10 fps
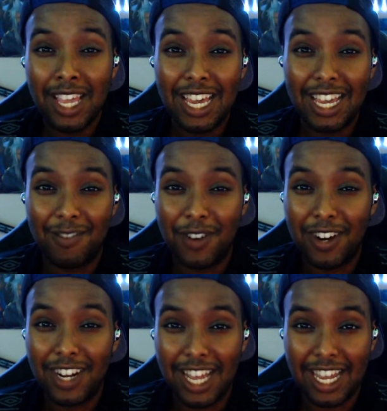it's
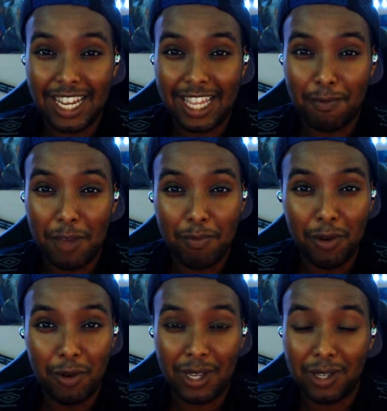very likely that
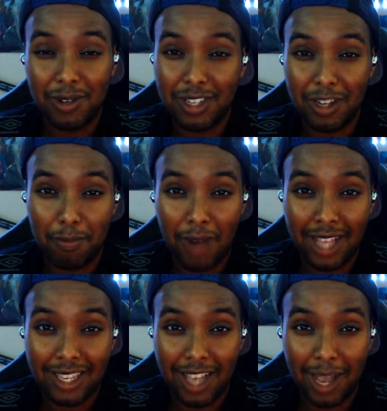people, as soon as their
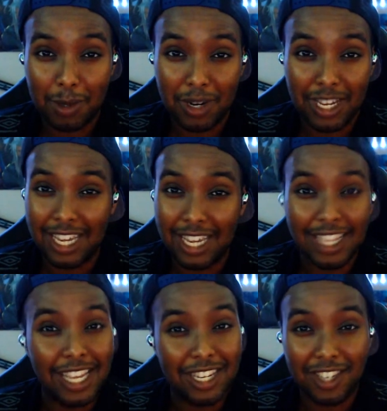bot stops working,
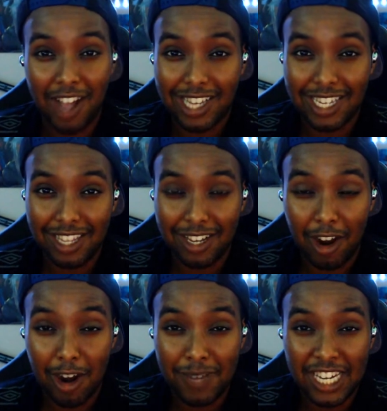they just toss it in the
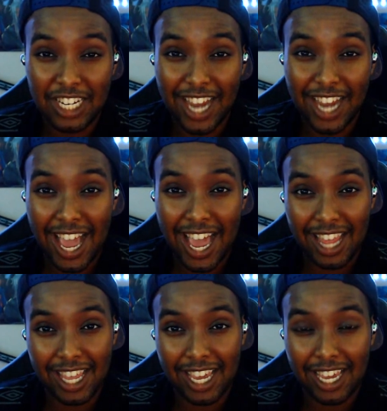garbage
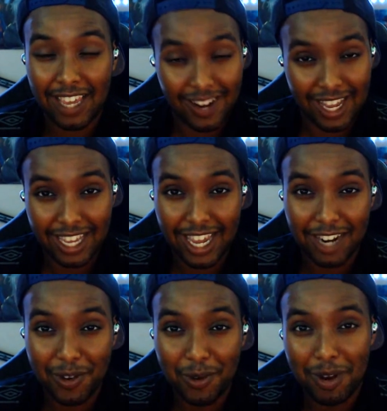and they like
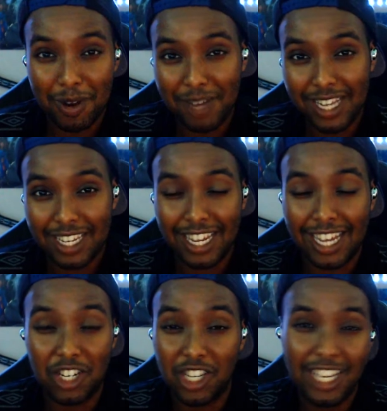get a new one basically.
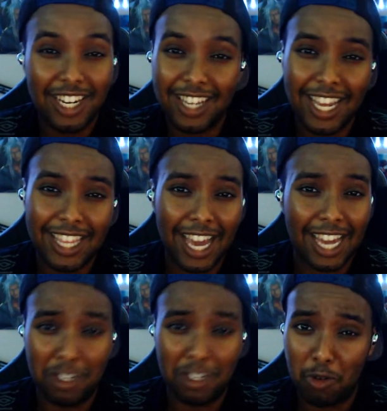And Shiki doesn't like
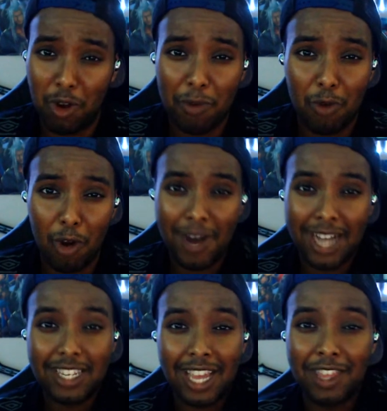that because he grew up with
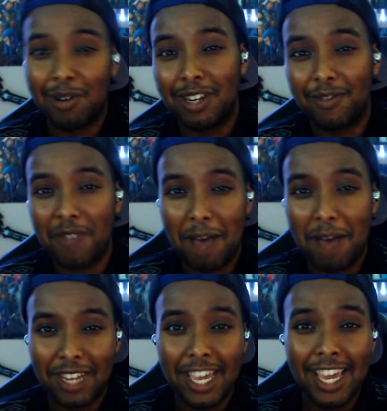robots and they were his
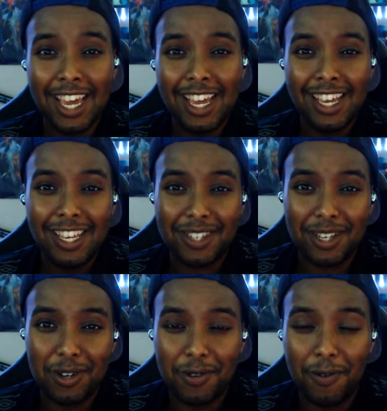family.
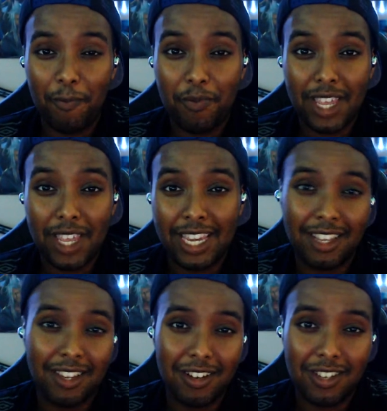So he
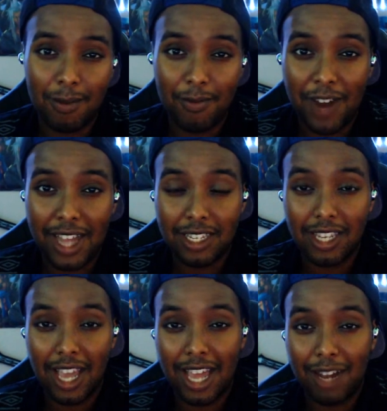considers them
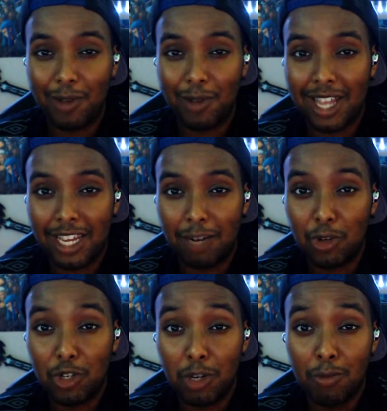friends, and we got that
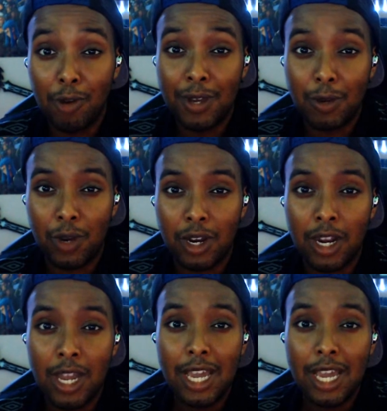emotional moment
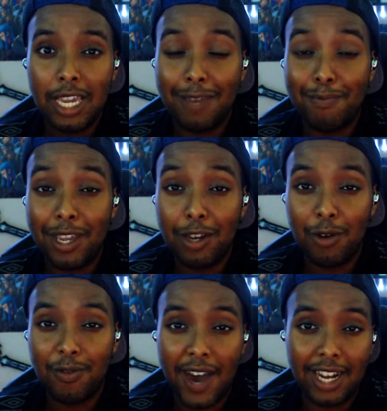where Ian
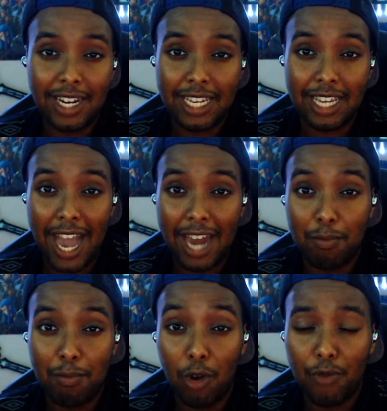Pino finally kind
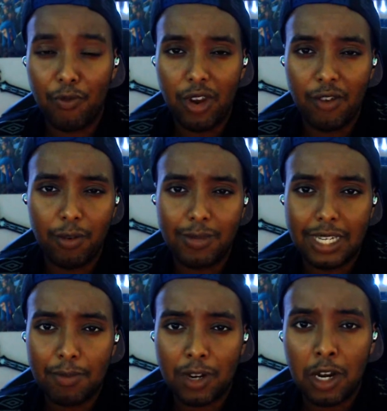of broke free from
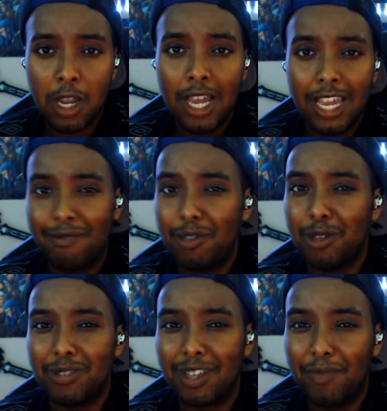Cyber, even
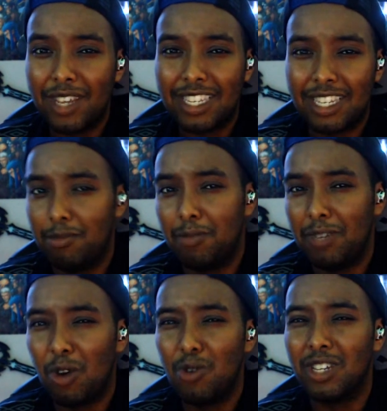though something seemed to
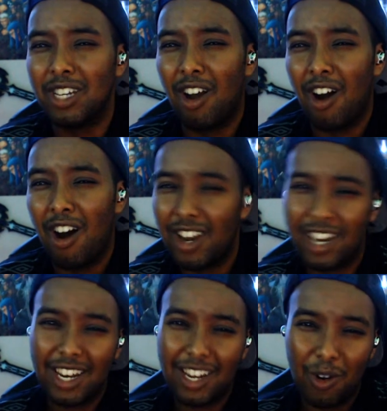be holding
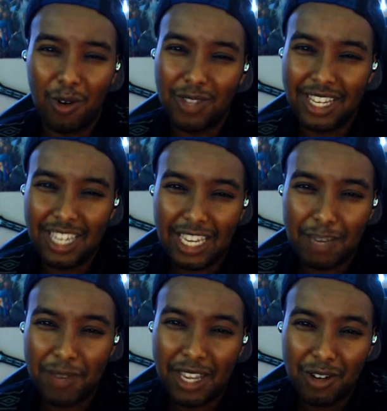
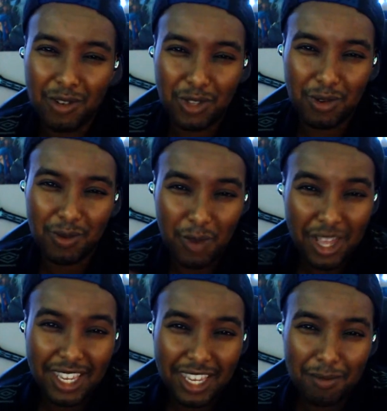Ian Pino
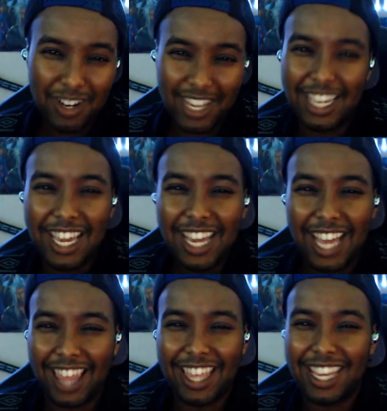with Cyber. Like,
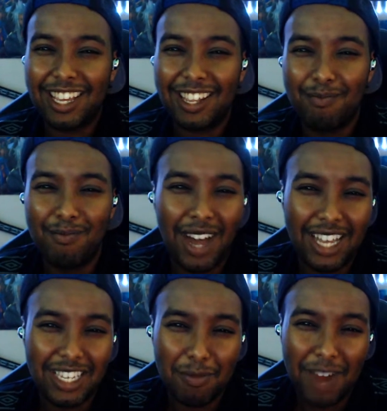I think
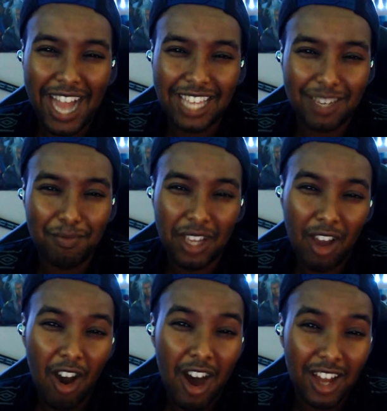Cyber had
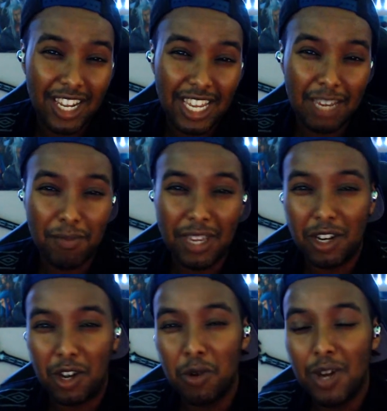something on Ian Pino,